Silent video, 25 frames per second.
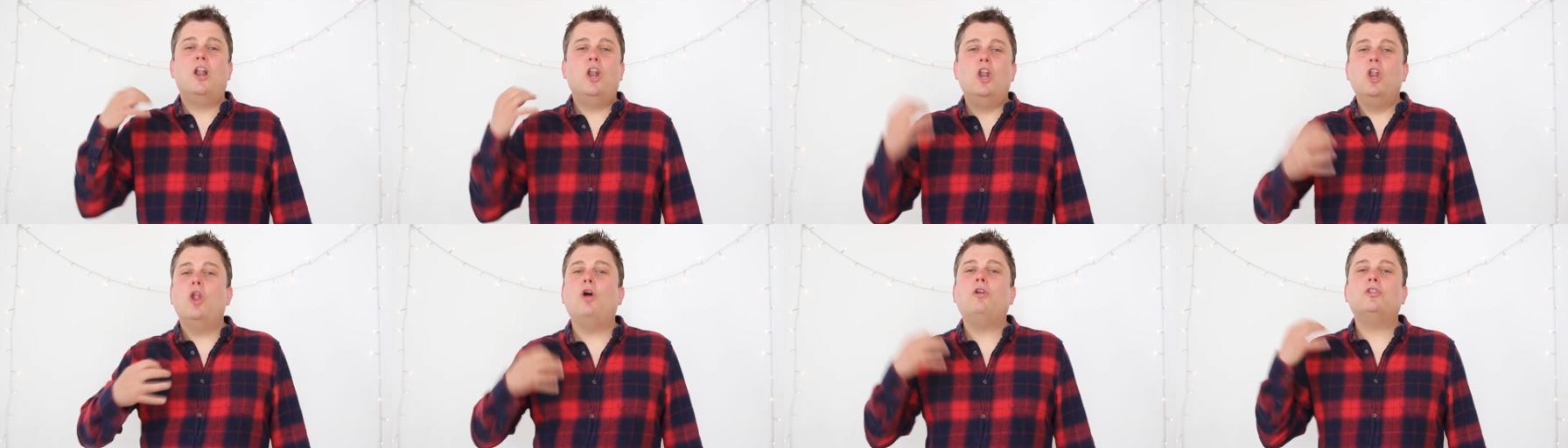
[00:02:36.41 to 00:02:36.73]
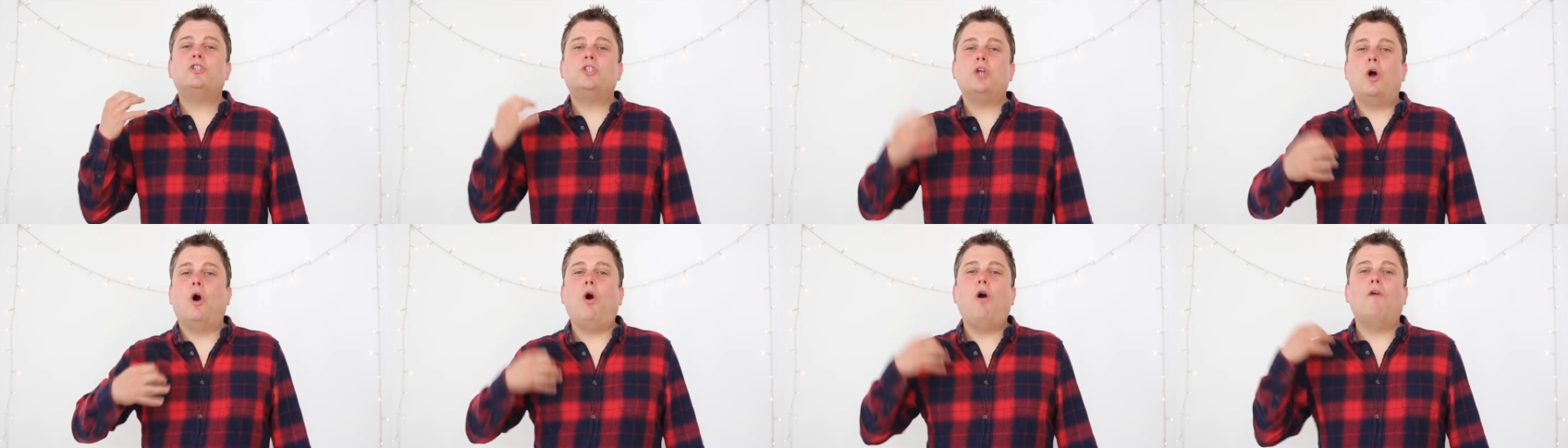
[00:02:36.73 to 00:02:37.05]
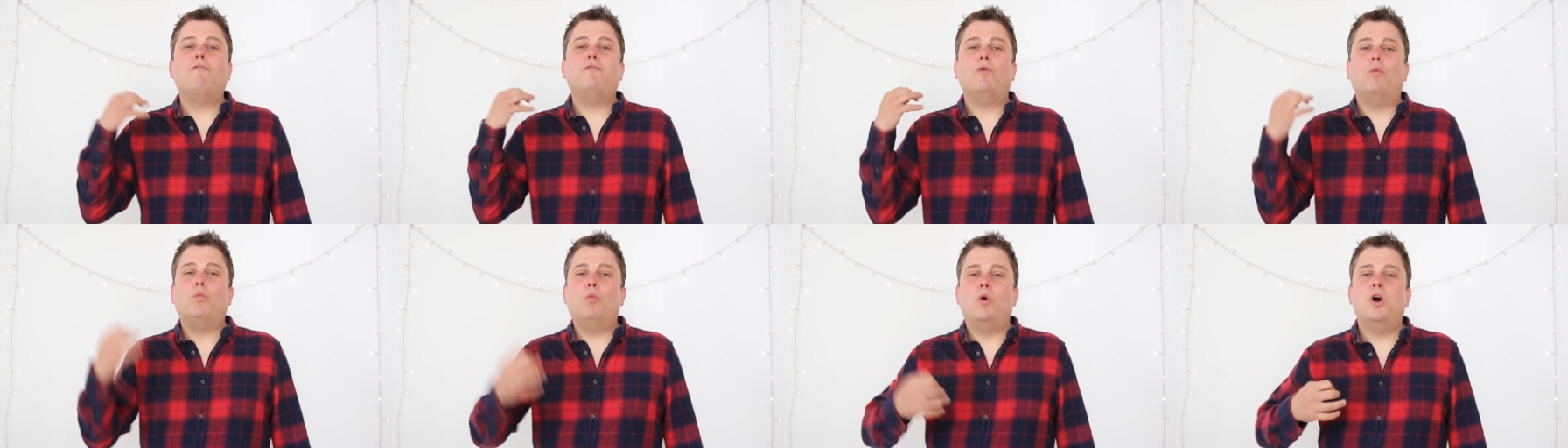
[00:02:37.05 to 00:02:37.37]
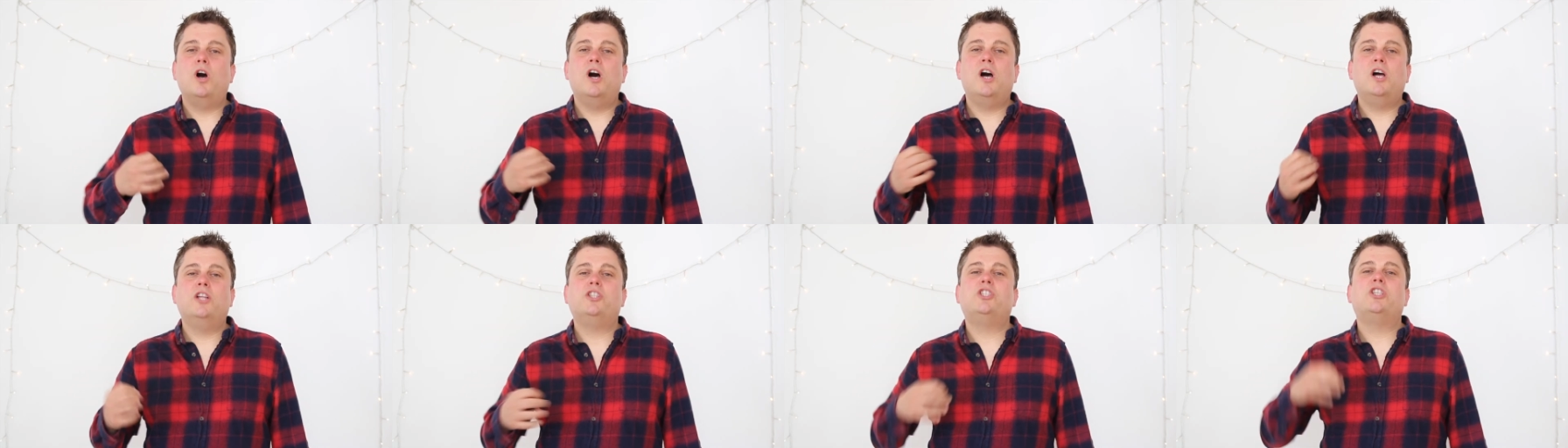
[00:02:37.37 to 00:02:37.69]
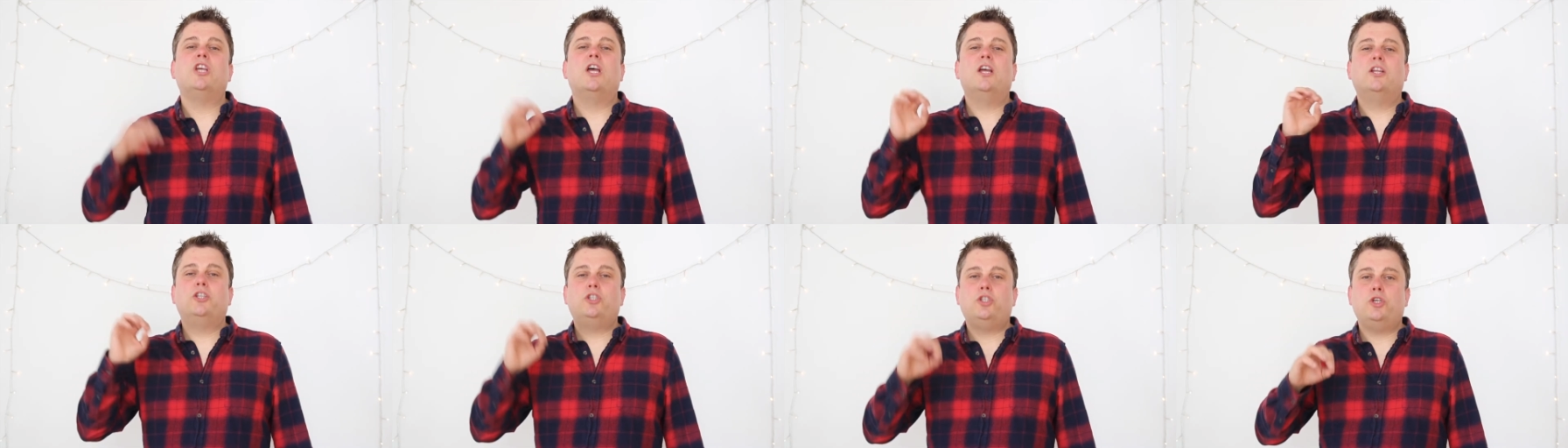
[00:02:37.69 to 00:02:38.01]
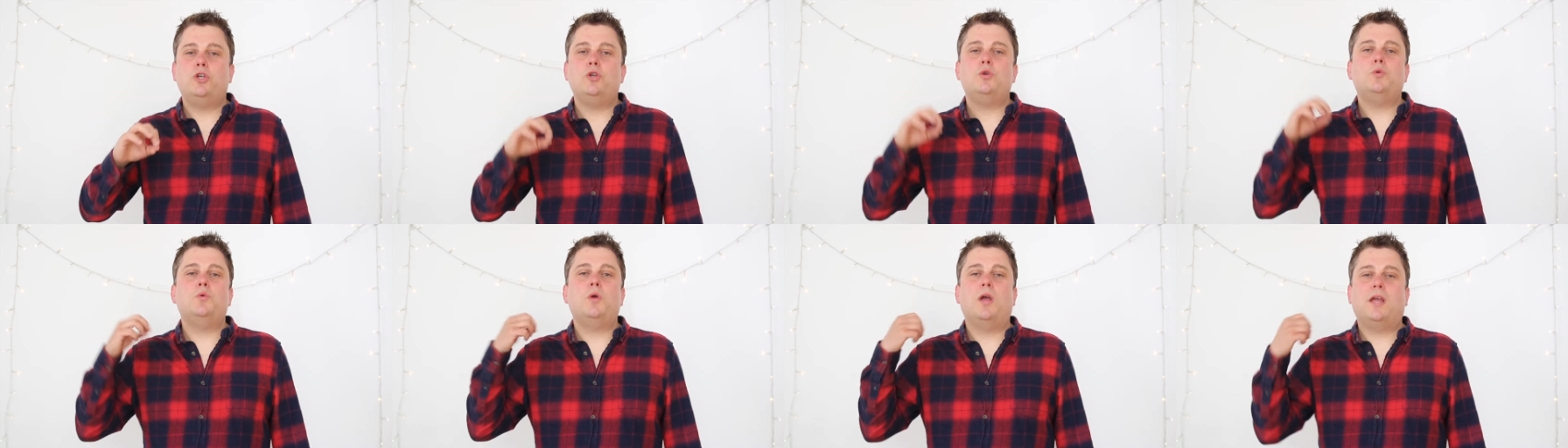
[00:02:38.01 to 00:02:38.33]
lots of words
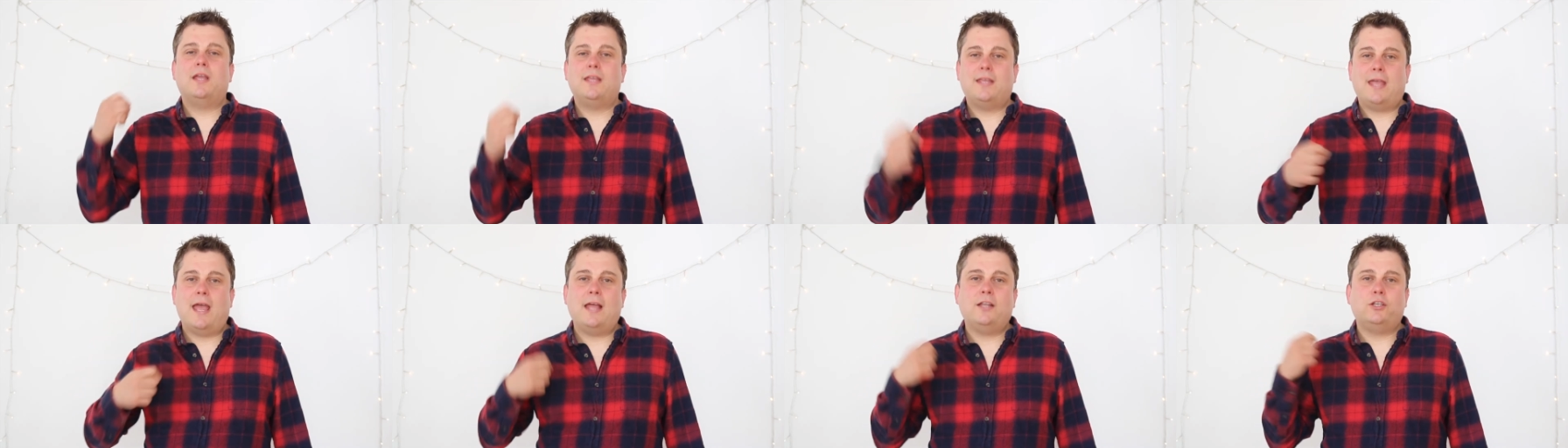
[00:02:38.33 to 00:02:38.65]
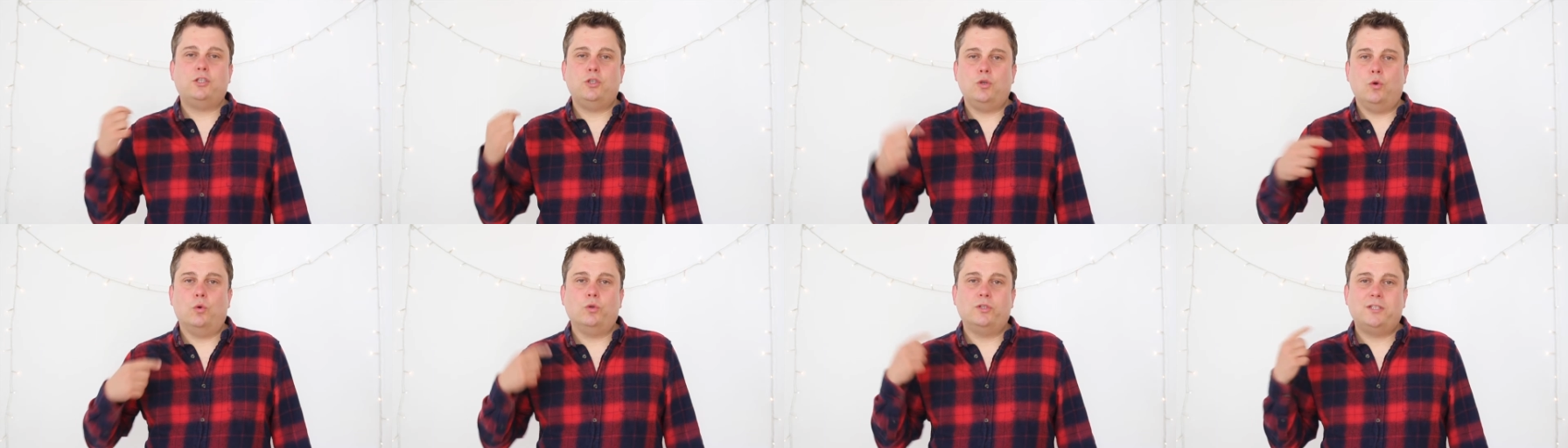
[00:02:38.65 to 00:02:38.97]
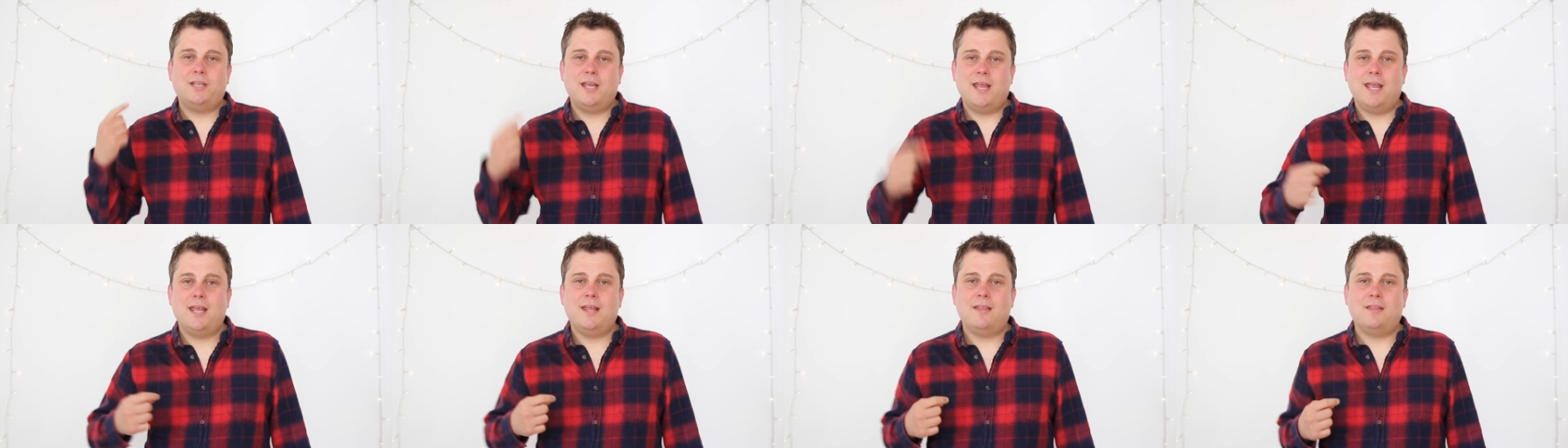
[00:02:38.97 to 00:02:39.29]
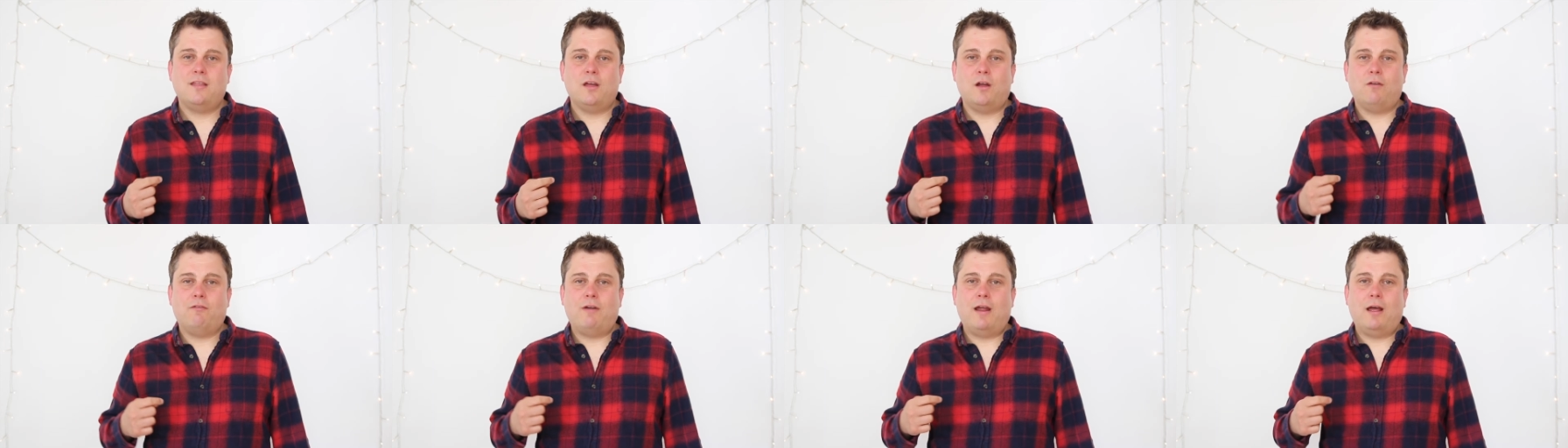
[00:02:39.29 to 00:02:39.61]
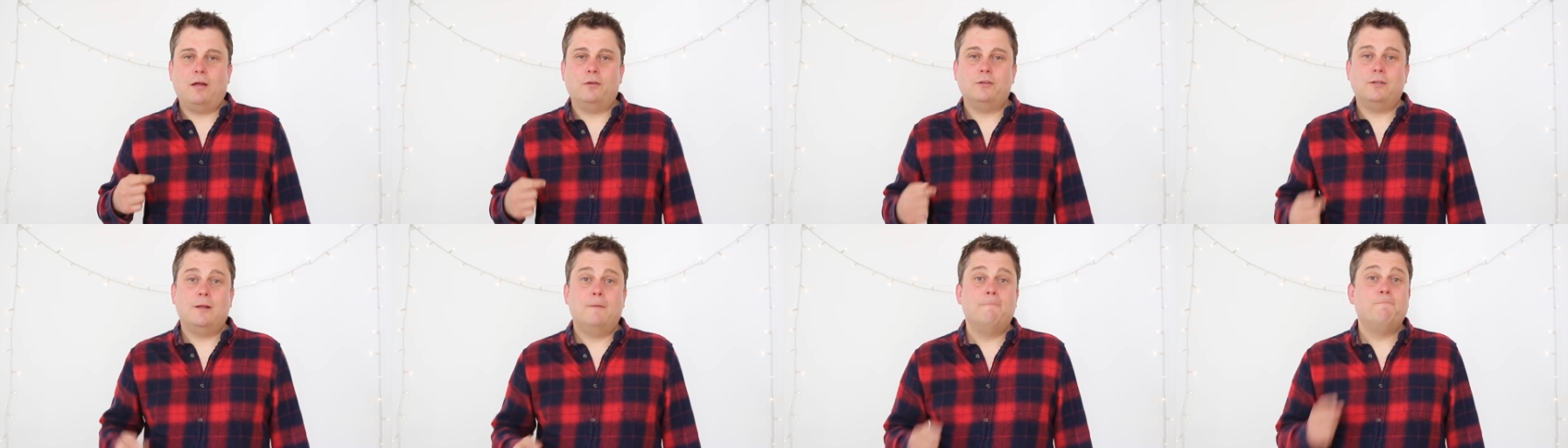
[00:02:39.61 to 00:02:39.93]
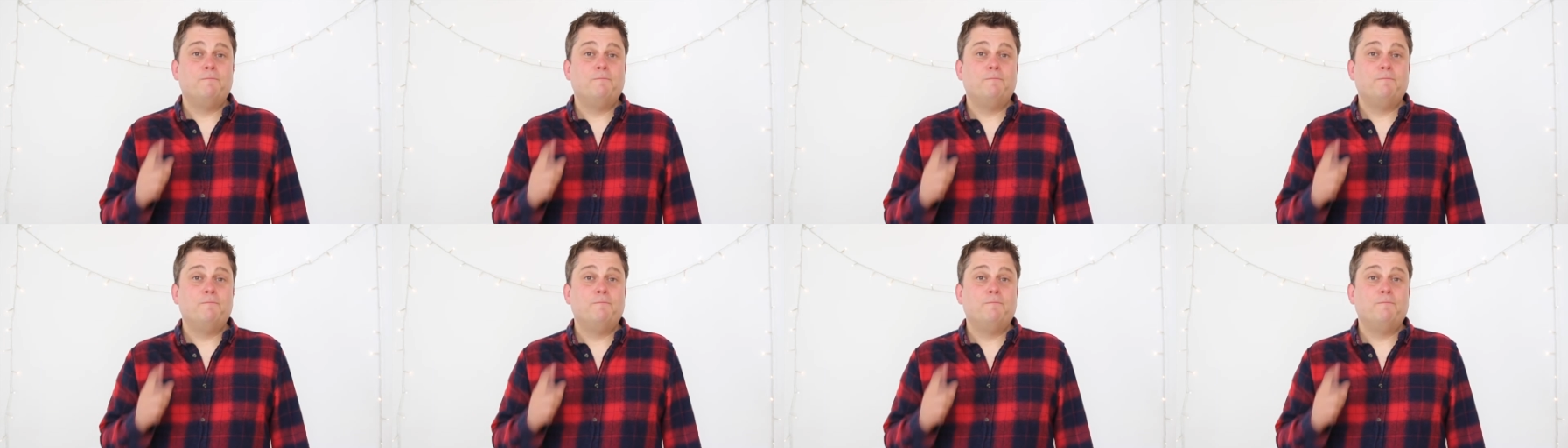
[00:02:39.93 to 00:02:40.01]
to get your teeth around.